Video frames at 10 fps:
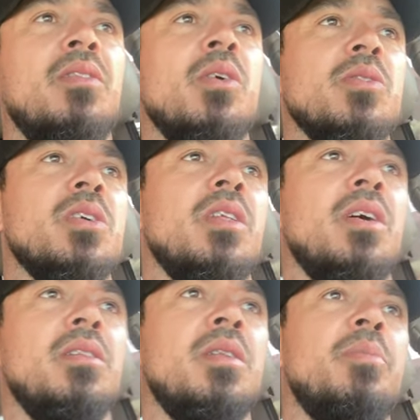those are
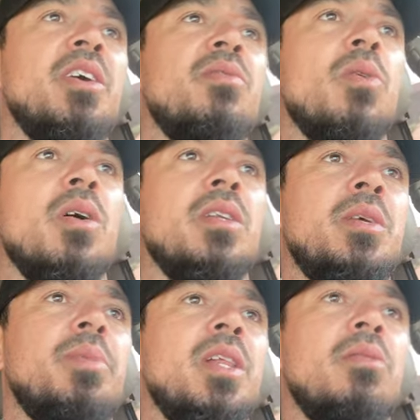the, the big four I'll
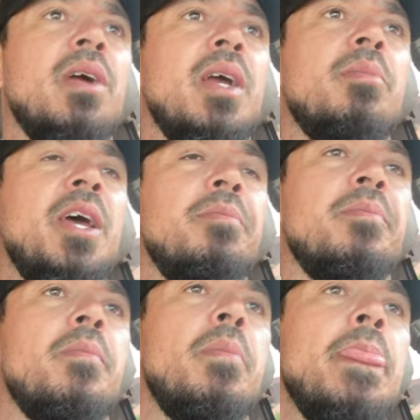typically
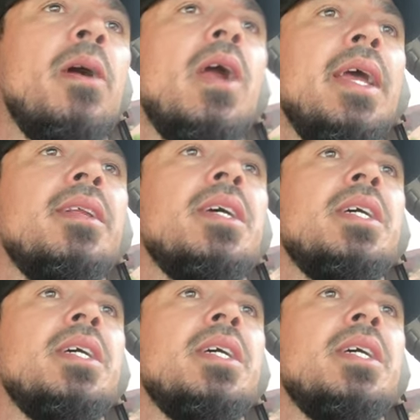recommend. All right.